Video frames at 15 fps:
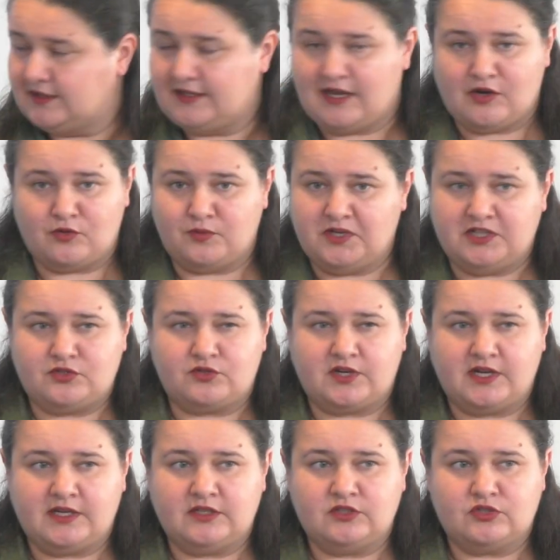Now, we're
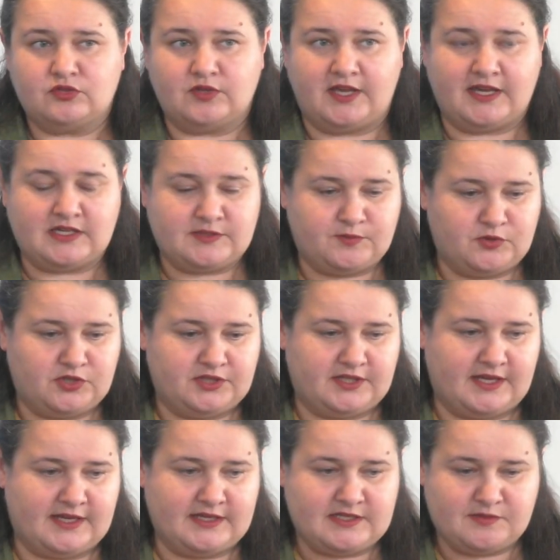trying to export
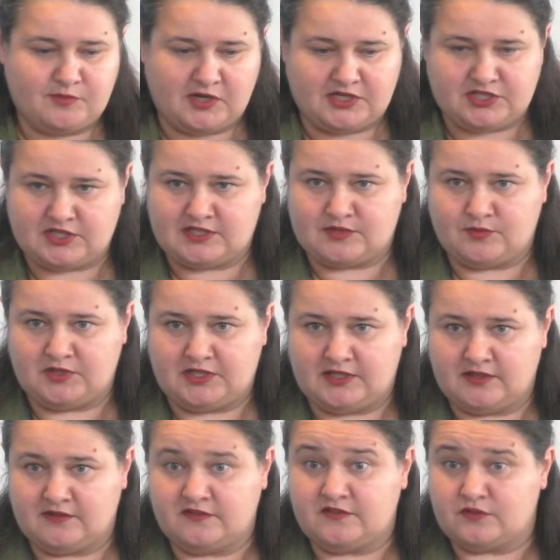as much as we
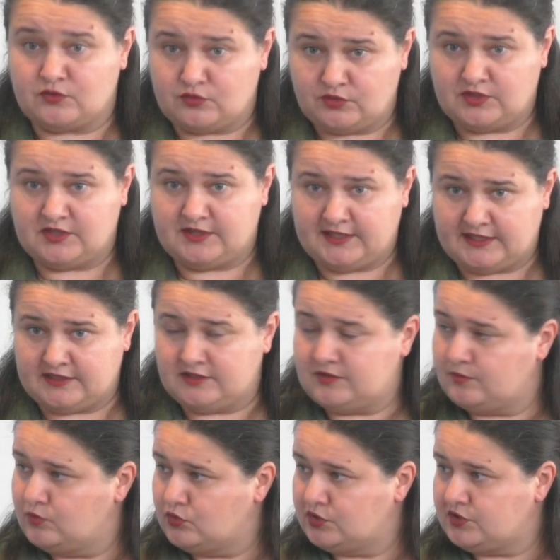can through the land
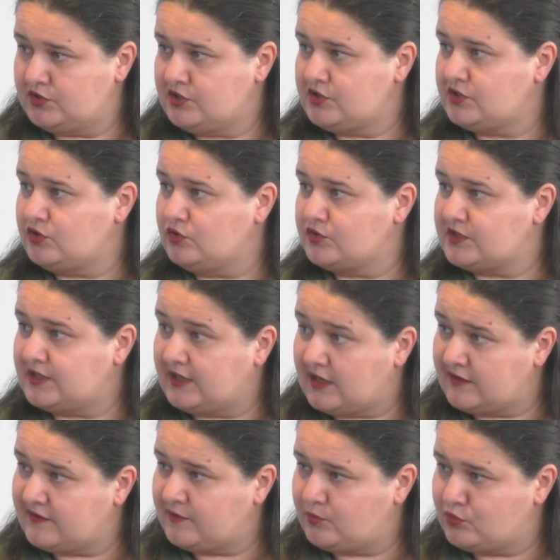borders using
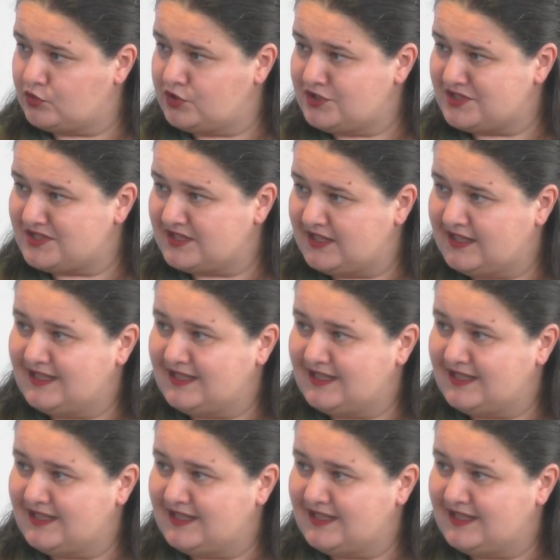other ports.